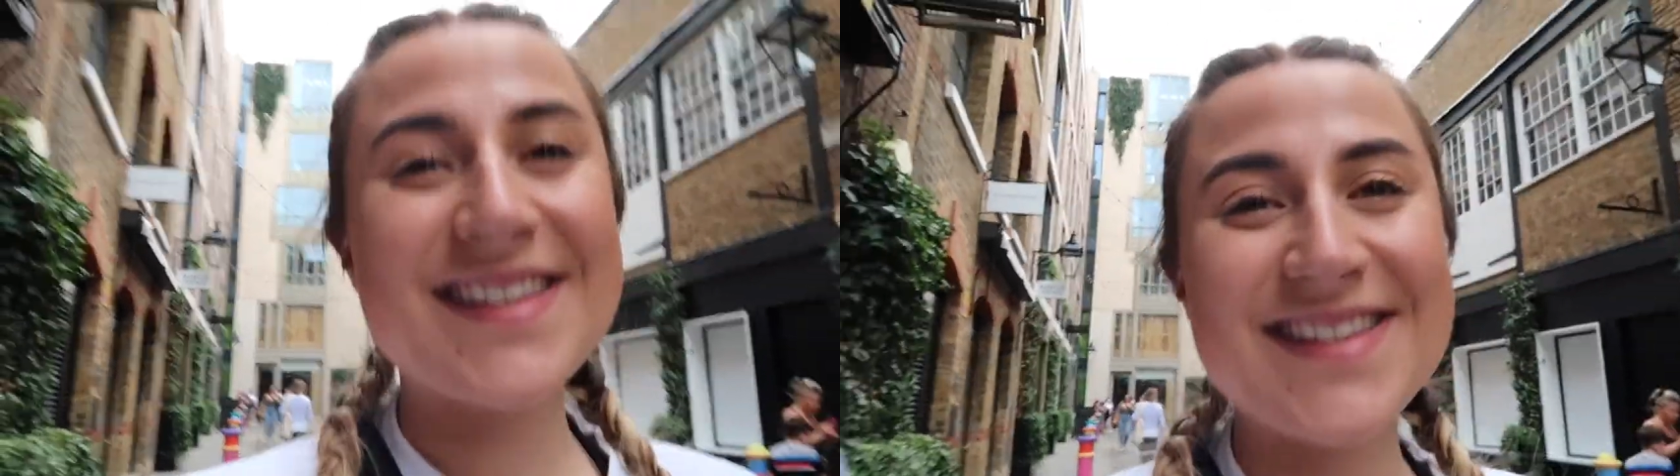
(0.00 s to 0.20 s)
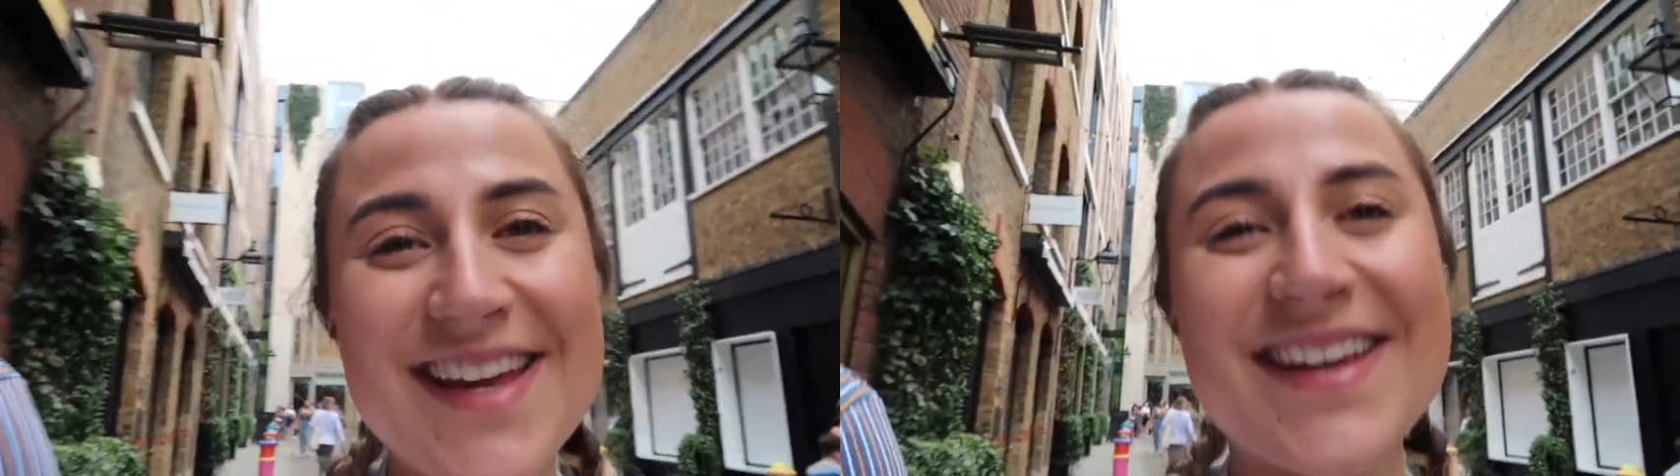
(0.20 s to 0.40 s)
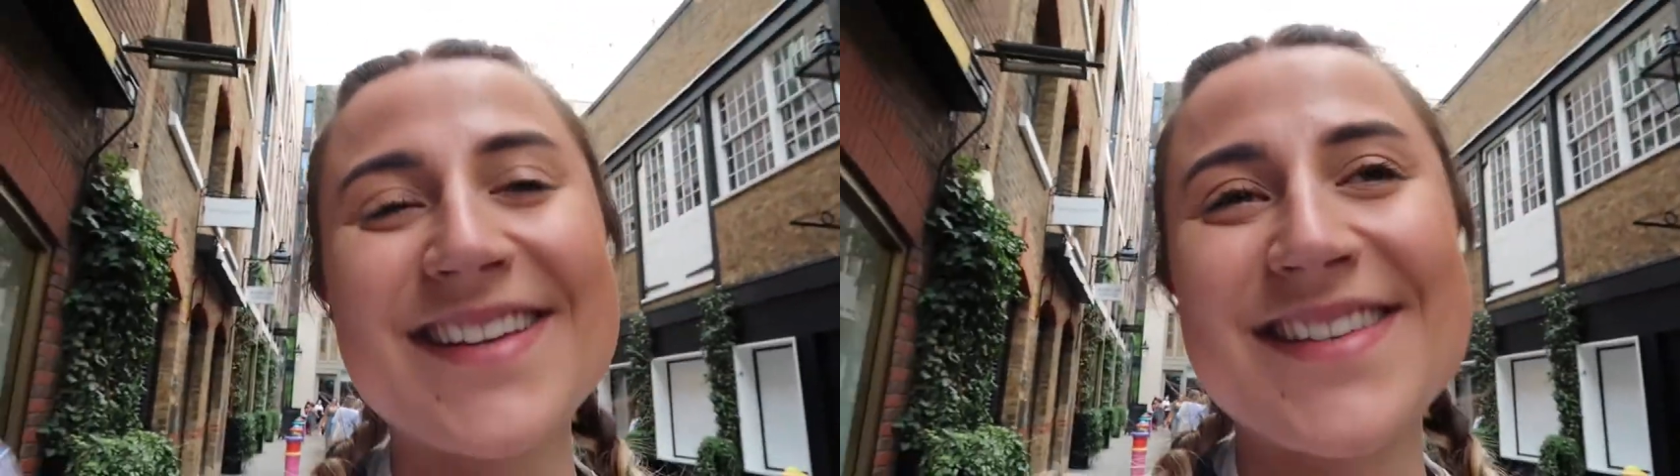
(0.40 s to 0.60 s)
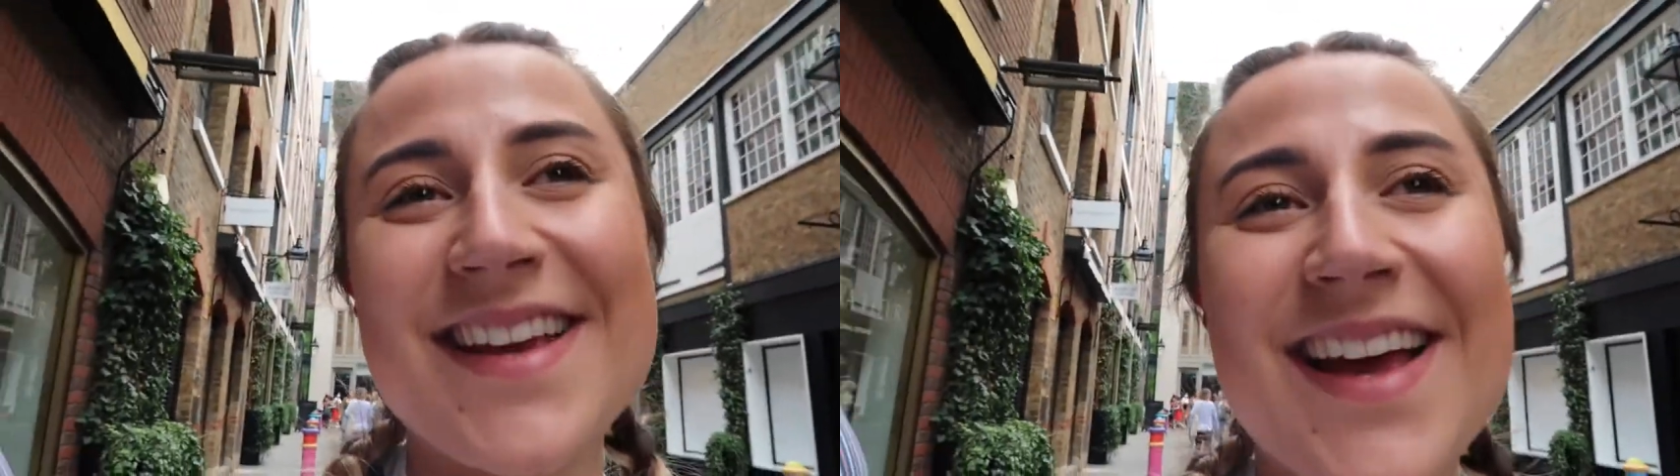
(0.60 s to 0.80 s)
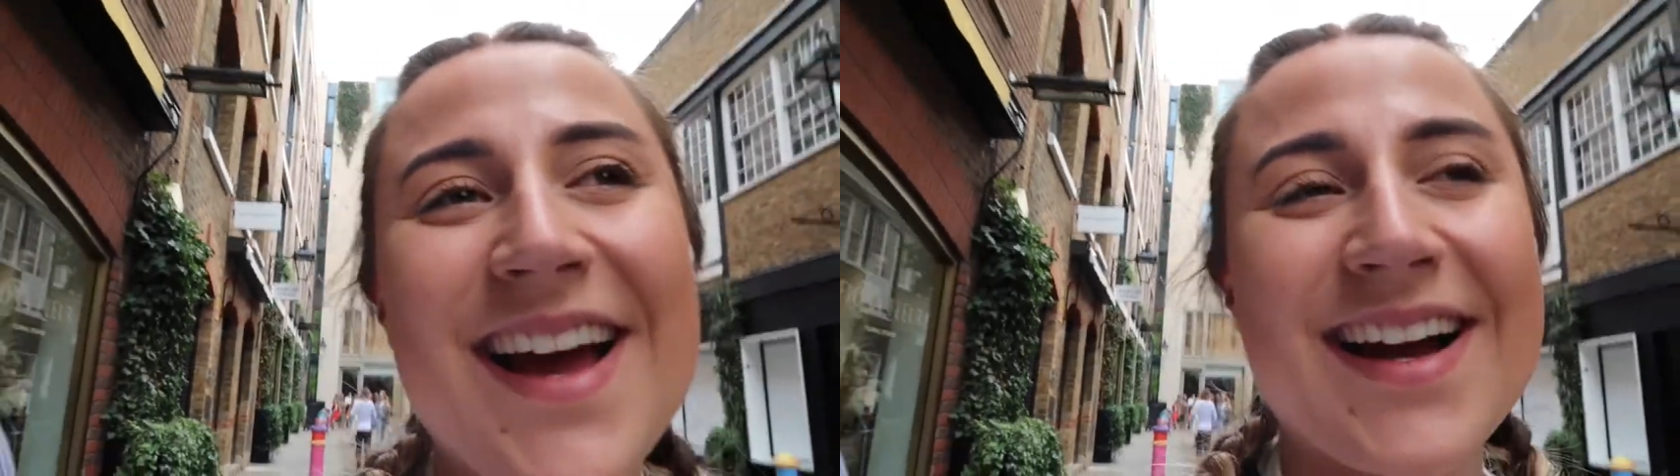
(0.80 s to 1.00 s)
Six
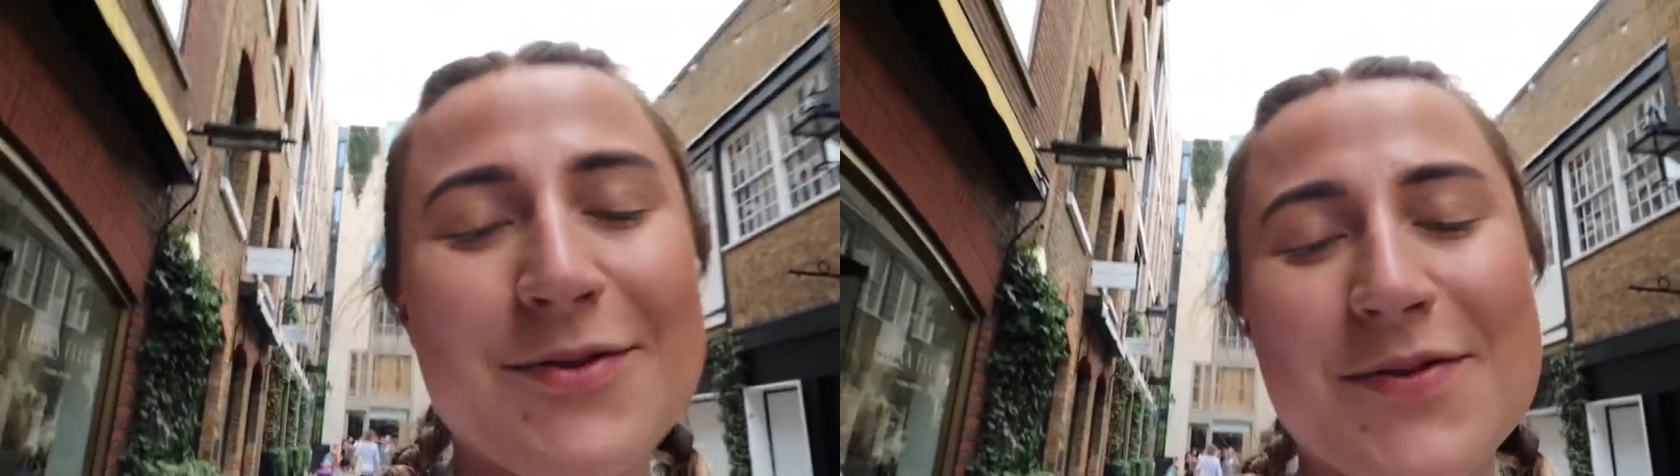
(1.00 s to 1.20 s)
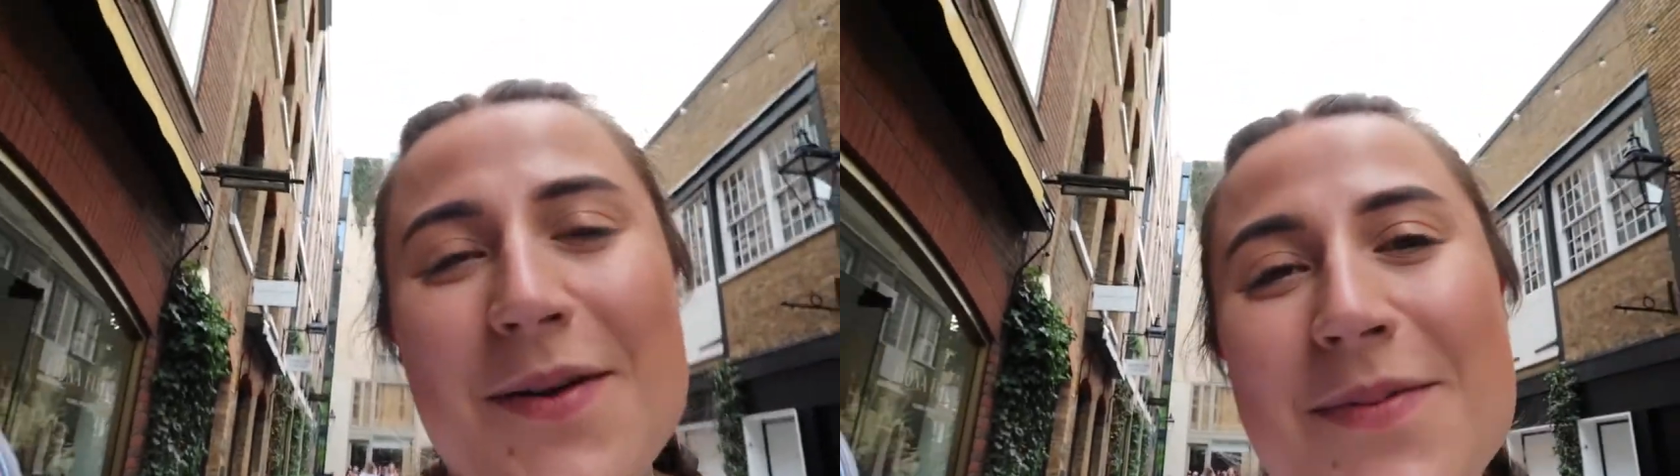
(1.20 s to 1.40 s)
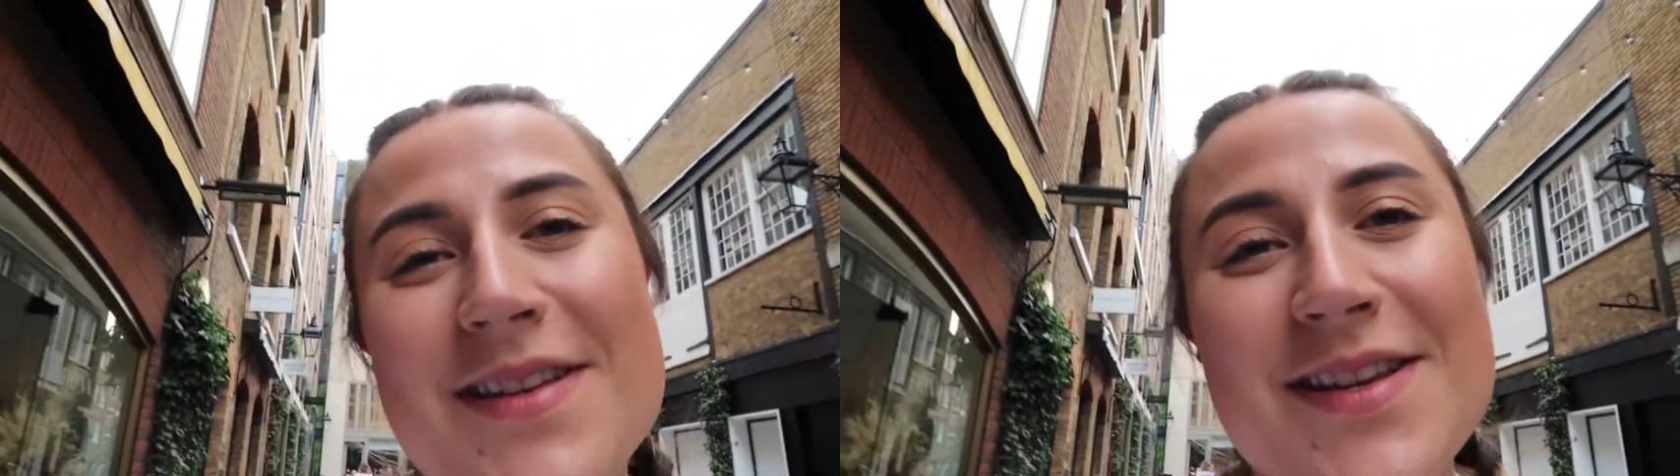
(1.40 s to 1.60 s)
and it was fabulous.